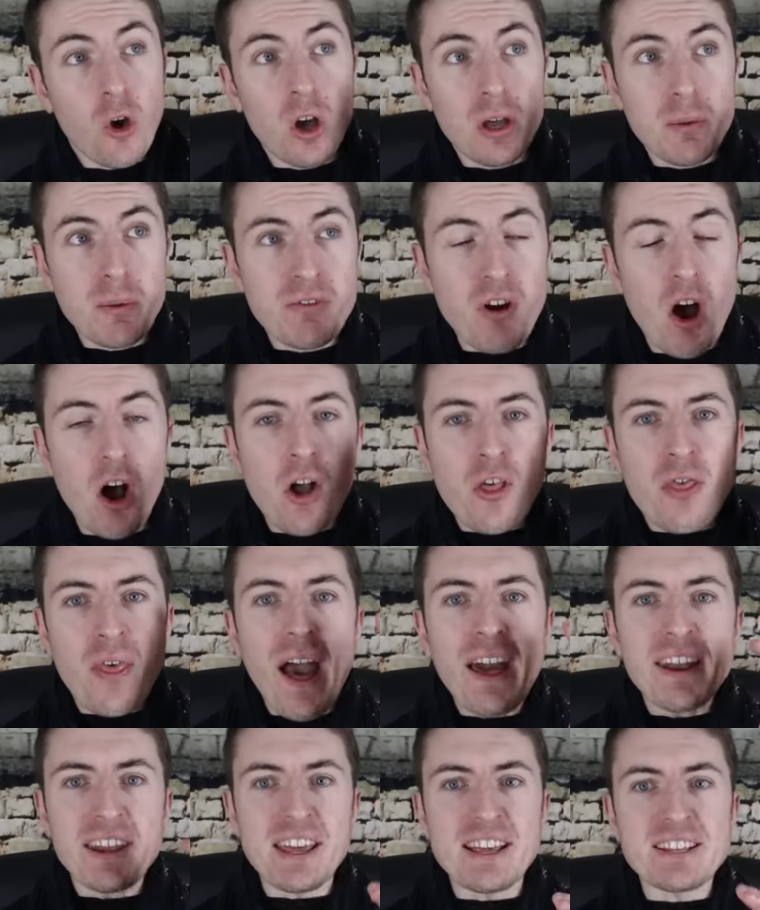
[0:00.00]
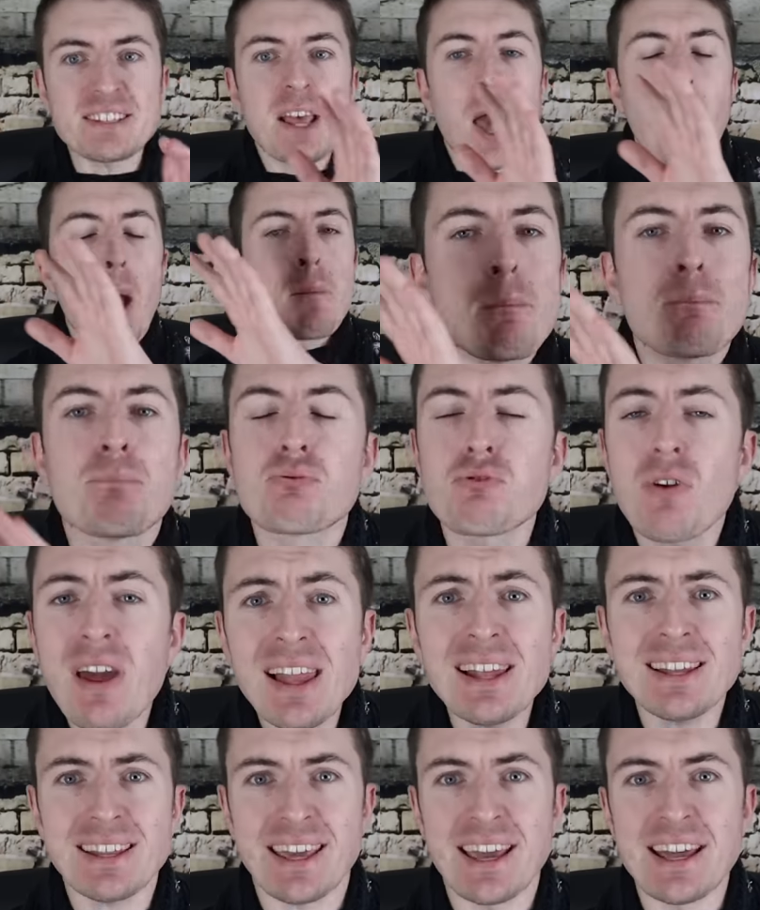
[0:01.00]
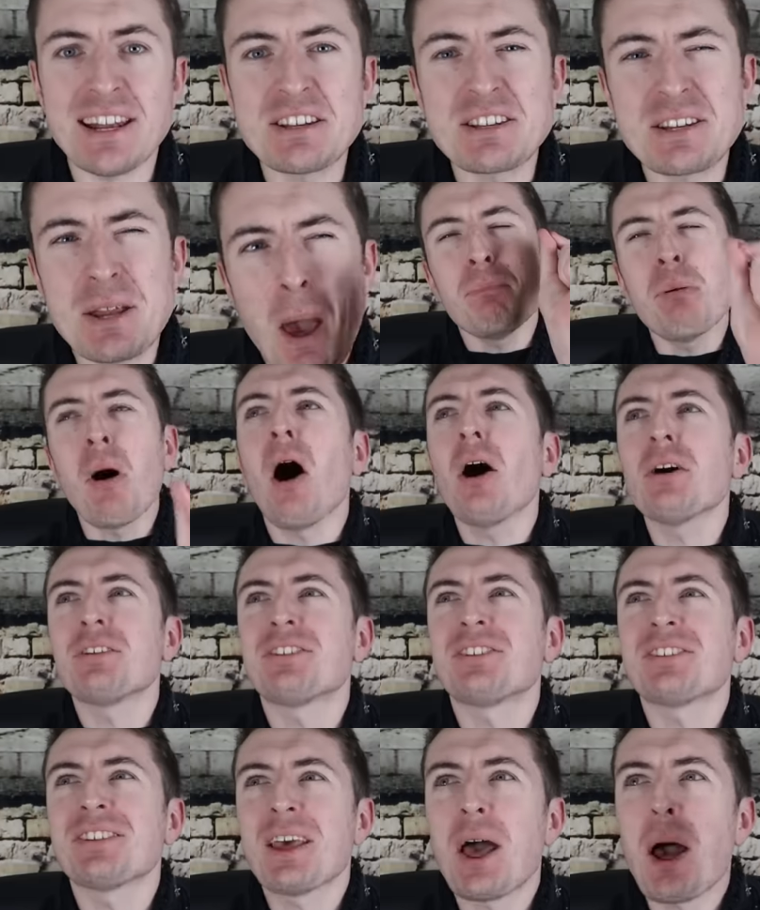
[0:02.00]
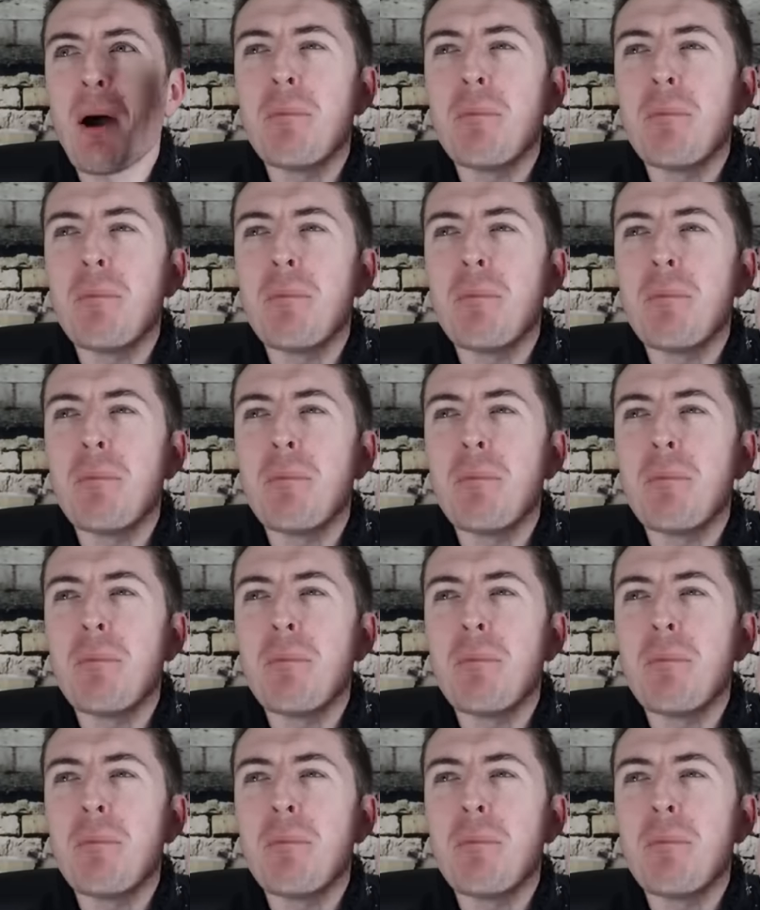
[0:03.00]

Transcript: Don't get me wrong, that is brilliant, but.